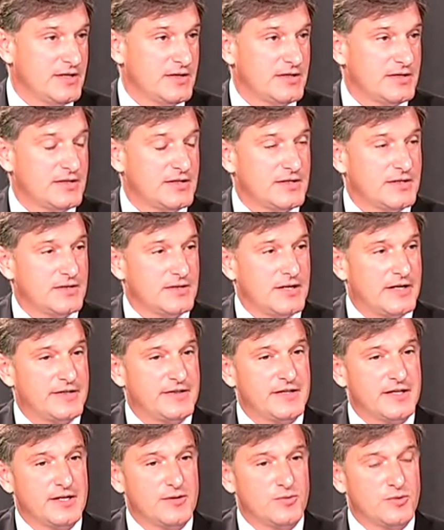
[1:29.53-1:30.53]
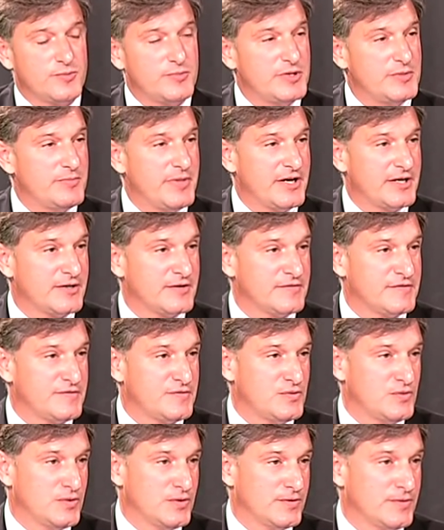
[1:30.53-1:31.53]
I think it would be better
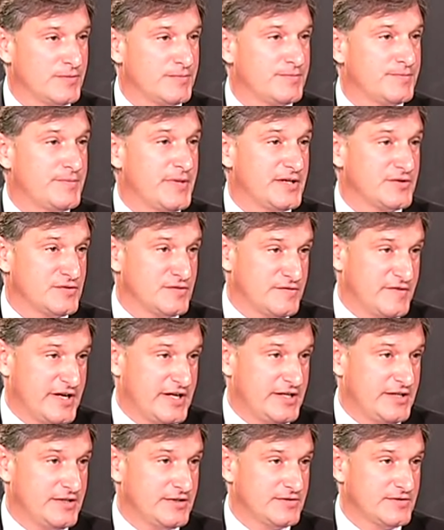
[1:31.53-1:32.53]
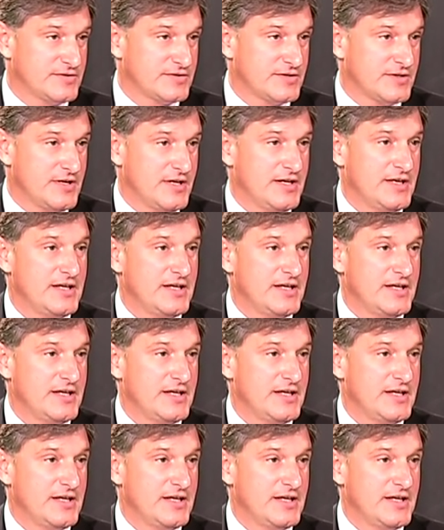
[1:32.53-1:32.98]
for Pennsylvanians